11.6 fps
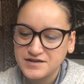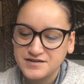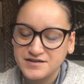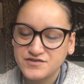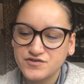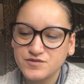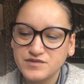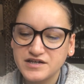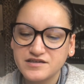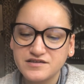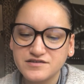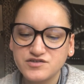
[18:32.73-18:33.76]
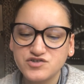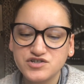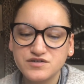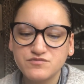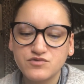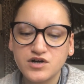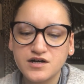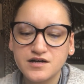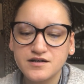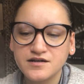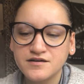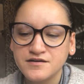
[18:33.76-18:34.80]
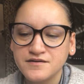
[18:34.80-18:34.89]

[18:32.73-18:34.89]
That's from like this Jim Rohn